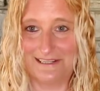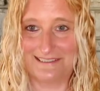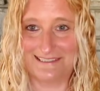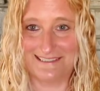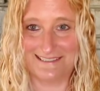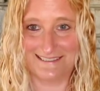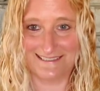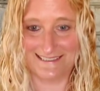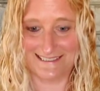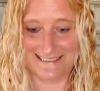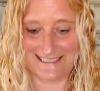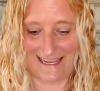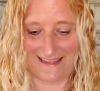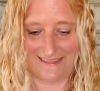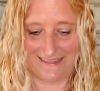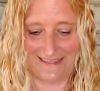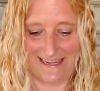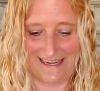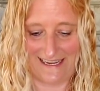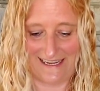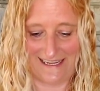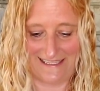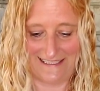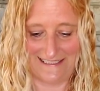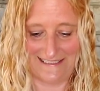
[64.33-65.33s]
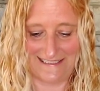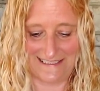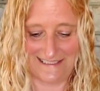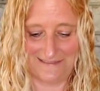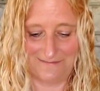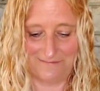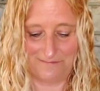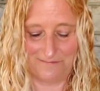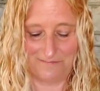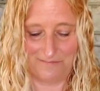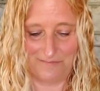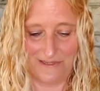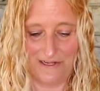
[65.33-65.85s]
pictures at the end.
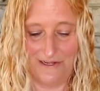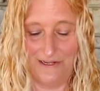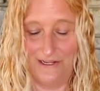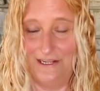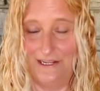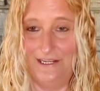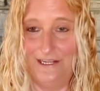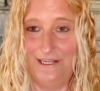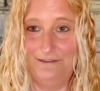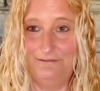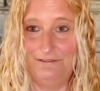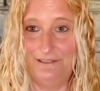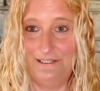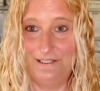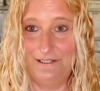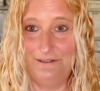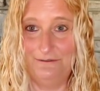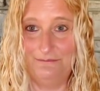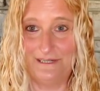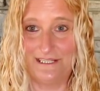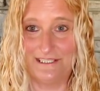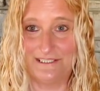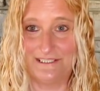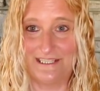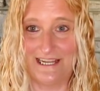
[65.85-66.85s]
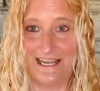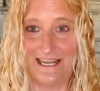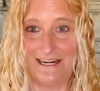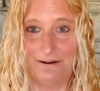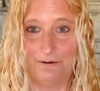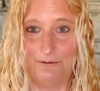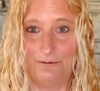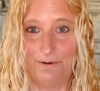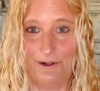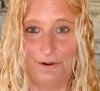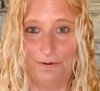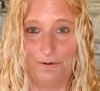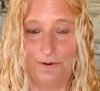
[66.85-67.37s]
If you're new to my
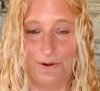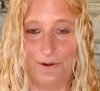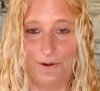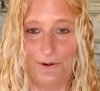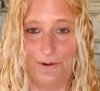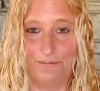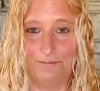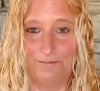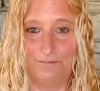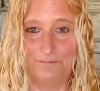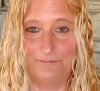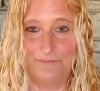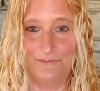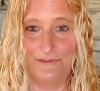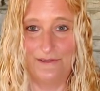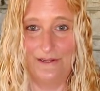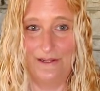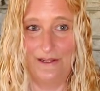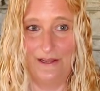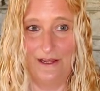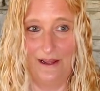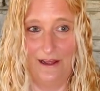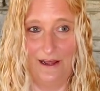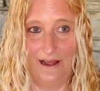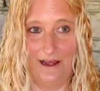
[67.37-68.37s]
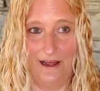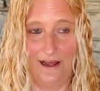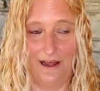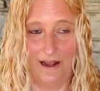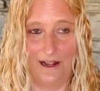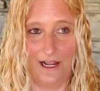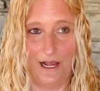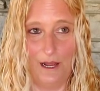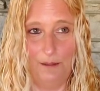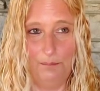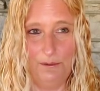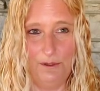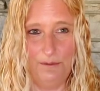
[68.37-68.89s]
channel, welcome. A
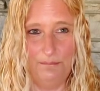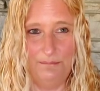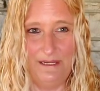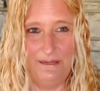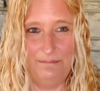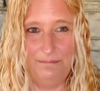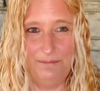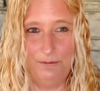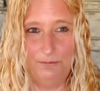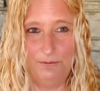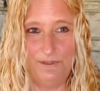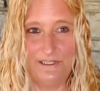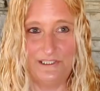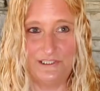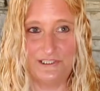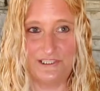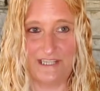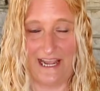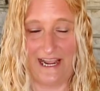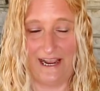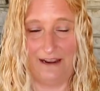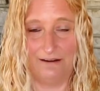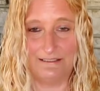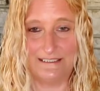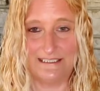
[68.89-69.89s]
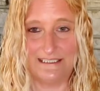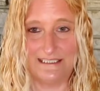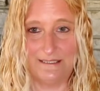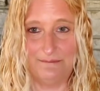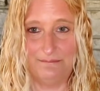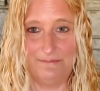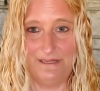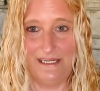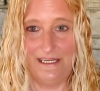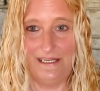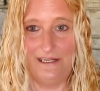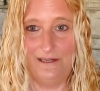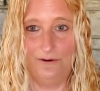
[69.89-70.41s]
couple of people reached out to
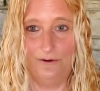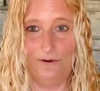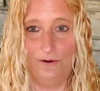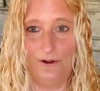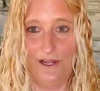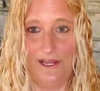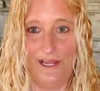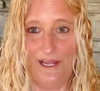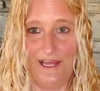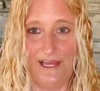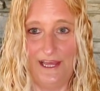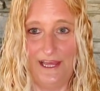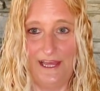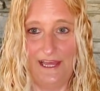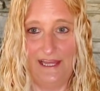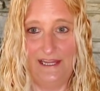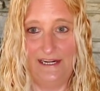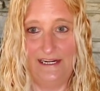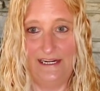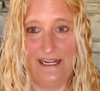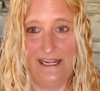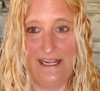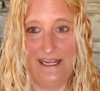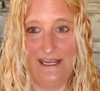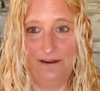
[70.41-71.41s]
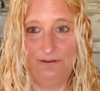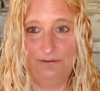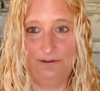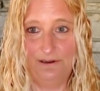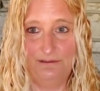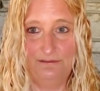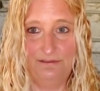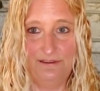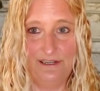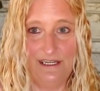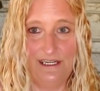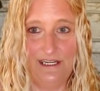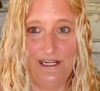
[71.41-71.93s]
me. In every
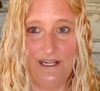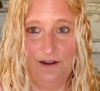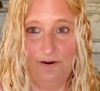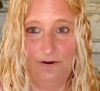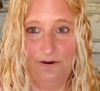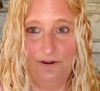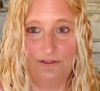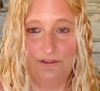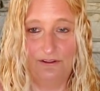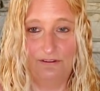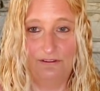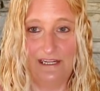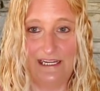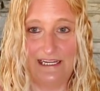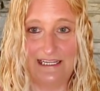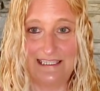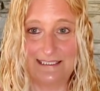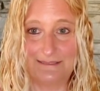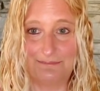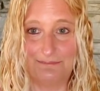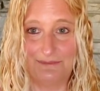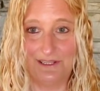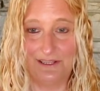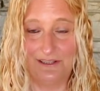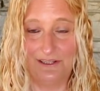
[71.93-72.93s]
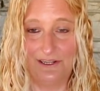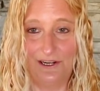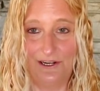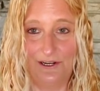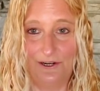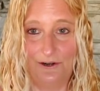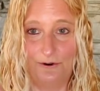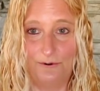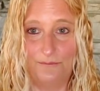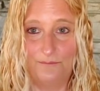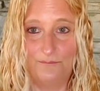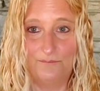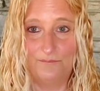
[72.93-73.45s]
video, the links
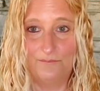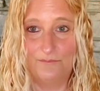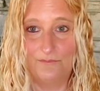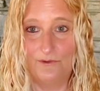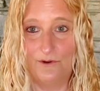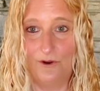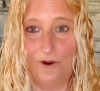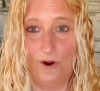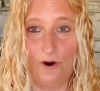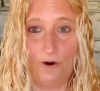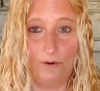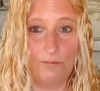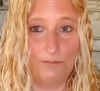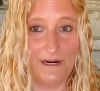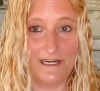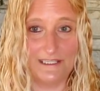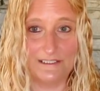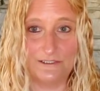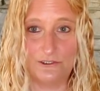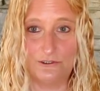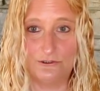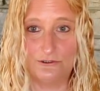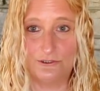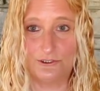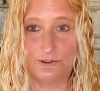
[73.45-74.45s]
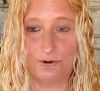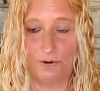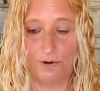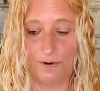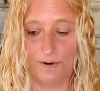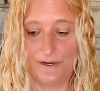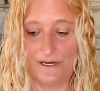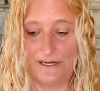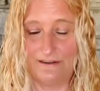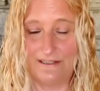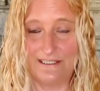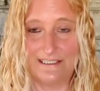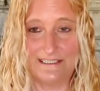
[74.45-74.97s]
below are my
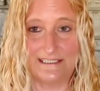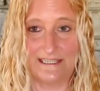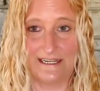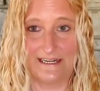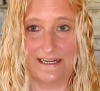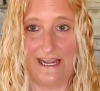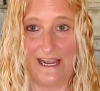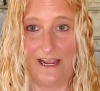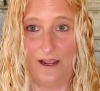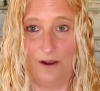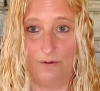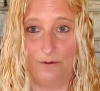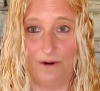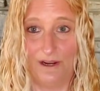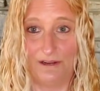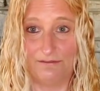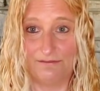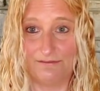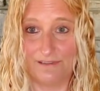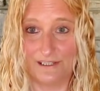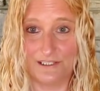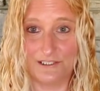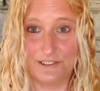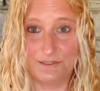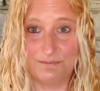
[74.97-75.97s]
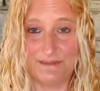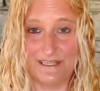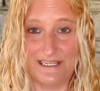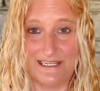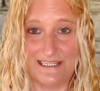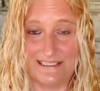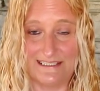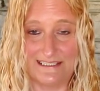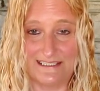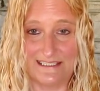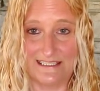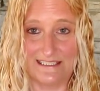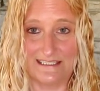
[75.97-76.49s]
tutorials on how I finish
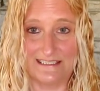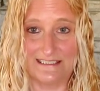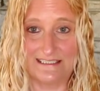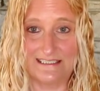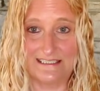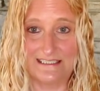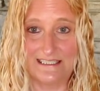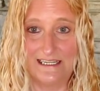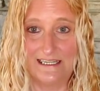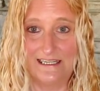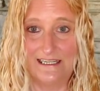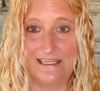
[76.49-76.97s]
pieces.